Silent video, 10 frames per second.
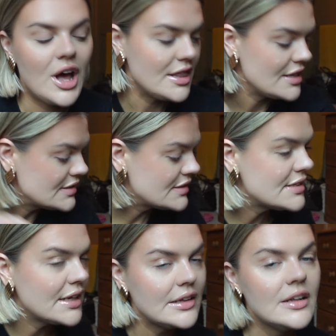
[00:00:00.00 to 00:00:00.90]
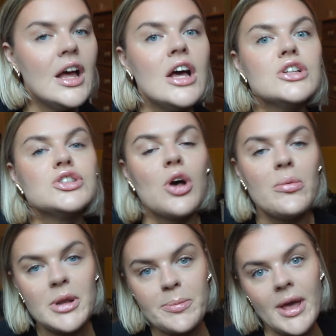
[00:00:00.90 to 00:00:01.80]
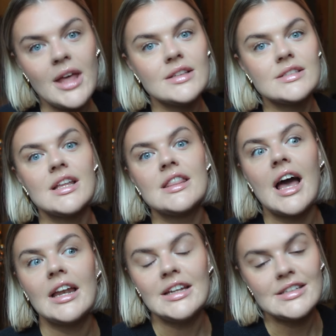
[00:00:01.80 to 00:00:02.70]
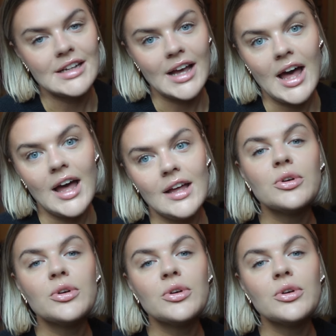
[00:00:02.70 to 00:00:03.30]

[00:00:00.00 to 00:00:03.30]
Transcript: and there's still so many bits that I need to get.